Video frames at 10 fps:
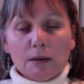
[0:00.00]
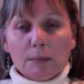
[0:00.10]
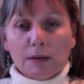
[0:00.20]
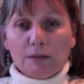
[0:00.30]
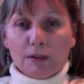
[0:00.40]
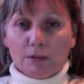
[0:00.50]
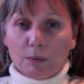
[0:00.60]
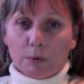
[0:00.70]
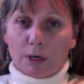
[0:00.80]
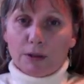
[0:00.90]
my
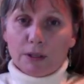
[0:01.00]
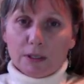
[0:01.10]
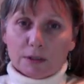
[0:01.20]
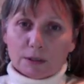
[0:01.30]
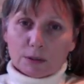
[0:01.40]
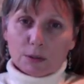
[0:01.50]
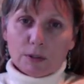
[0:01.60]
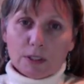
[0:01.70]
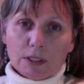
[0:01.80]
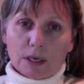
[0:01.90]
favorite bread things,
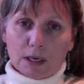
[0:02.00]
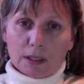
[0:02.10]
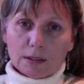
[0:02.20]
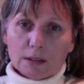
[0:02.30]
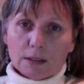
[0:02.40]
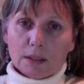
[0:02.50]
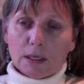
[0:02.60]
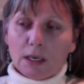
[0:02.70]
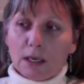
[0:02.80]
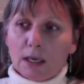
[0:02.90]
including naan.
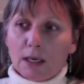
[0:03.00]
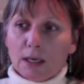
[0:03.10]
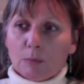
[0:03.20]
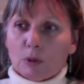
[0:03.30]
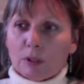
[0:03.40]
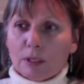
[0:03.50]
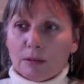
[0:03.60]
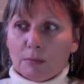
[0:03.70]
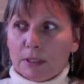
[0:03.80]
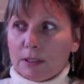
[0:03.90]
And I'm really going to
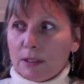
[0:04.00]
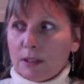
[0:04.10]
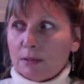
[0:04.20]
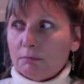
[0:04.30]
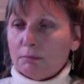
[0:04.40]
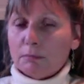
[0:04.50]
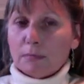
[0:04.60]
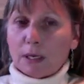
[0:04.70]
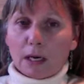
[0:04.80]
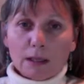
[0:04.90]
miss it.
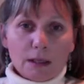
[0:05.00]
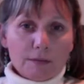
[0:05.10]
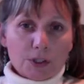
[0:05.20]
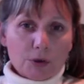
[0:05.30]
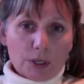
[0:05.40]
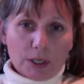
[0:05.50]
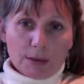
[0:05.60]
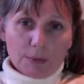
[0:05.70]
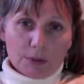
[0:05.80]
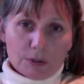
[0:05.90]
I love soaking
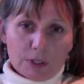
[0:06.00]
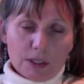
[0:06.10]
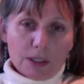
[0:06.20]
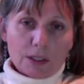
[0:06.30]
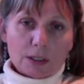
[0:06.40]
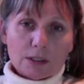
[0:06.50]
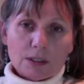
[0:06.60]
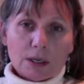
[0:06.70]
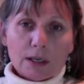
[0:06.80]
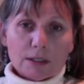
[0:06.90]
up those Indian
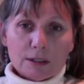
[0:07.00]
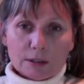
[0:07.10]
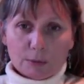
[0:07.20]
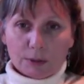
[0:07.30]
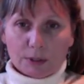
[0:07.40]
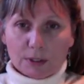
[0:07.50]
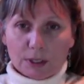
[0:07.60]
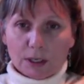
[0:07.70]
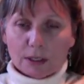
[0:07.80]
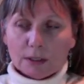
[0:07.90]
sauces with the
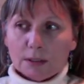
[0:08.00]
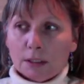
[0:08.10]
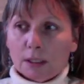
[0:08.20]
naan.